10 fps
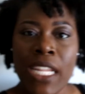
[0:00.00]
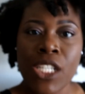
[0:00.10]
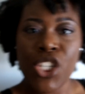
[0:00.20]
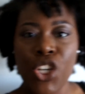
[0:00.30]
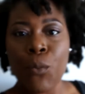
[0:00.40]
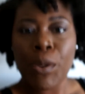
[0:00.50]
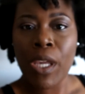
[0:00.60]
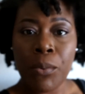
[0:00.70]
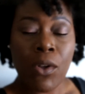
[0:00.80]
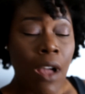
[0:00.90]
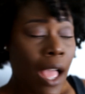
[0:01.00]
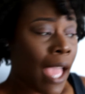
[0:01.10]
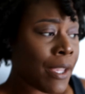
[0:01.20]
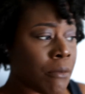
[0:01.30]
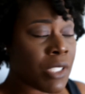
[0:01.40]
it do, people?
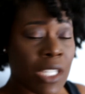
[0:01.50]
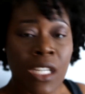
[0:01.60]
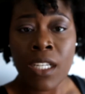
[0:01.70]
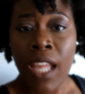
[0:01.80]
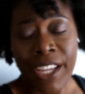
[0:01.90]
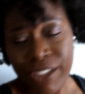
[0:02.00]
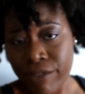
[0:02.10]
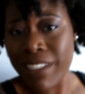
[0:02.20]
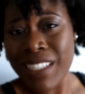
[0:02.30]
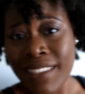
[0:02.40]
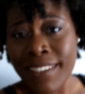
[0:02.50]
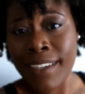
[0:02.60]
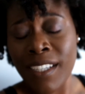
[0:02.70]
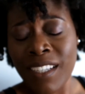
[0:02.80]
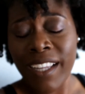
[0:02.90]
I am done, as you can
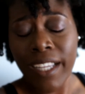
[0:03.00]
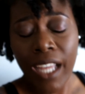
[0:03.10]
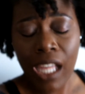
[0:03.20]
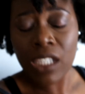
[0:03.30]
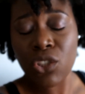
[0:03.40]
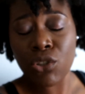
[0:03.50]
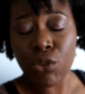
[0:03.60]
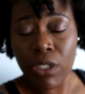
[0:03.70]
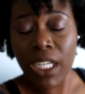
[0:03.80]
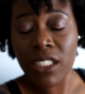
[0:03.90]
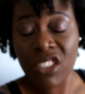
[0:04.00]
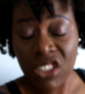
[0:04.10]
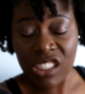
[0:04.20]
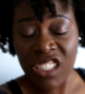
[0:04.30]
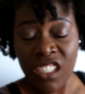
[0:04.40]
see. As you can
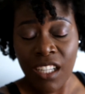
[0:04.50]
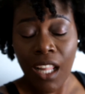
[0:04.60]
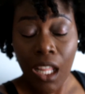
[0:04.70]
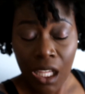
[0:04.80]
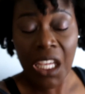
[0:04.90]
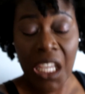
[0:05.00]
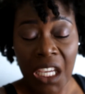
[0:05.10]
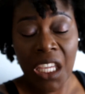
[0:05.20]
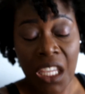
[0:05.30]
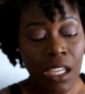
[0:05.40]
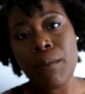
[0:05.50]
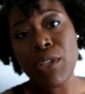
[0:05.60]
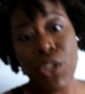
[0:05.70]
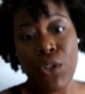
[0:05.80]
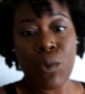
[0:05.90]
see. Let me
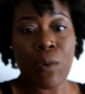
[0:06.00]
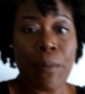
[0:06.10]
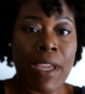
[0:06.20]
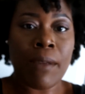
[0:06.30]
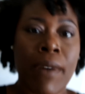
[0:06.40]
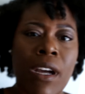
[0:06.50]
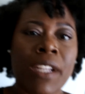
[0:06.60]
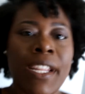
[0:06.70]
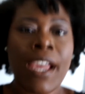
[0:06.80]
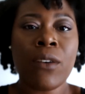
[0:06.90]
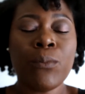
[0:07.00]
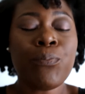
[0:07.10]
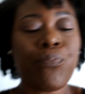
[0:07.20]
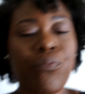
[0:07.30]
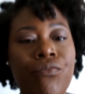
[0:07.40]
show you what Bae bought. Now,
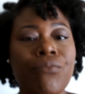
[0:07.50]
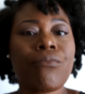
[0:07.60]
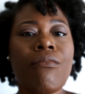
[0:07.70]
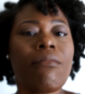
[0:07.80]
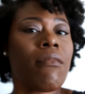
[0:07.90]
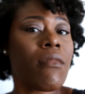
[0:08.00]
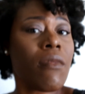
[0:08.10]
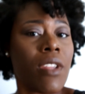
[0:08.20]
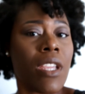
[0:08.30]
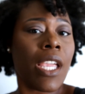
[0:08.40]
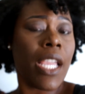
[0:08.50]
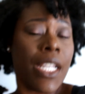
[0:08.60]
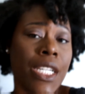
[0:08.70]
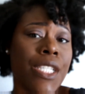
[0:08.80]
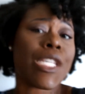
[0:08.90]
he
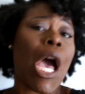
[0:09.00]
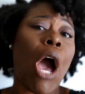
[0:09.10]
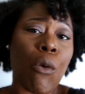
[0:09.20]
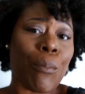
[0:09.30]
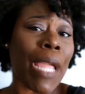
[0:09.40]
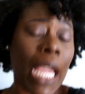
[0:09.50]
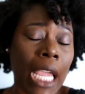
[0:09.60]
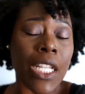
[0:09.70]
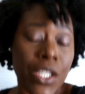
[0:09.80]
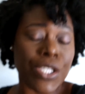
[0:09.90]
done told me